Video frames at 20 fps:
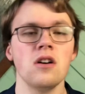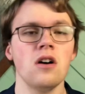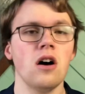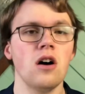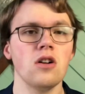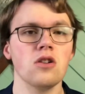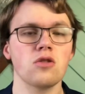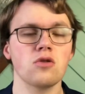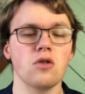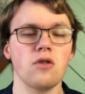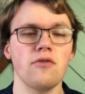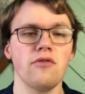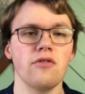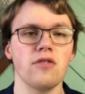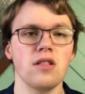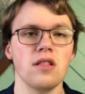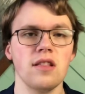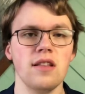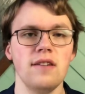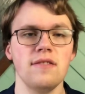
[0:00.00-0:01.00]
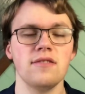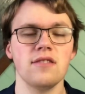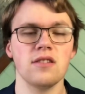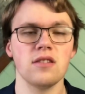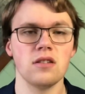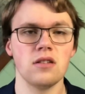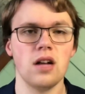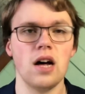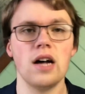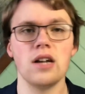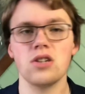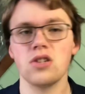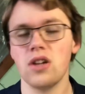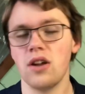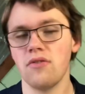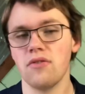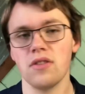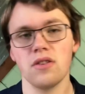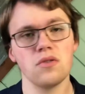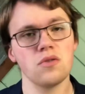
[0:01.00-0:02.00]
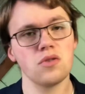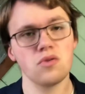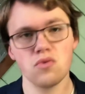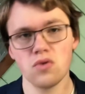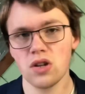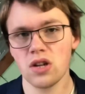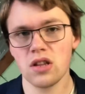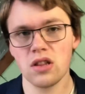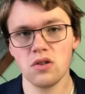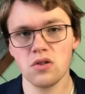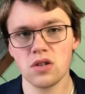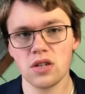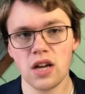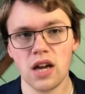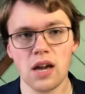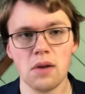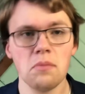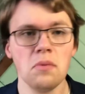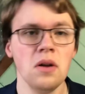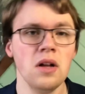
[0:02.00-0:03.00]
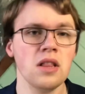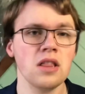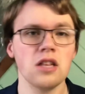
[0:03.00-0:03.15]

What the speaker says: all scored for the Leafs in the loss. Definitely, it was a really close game.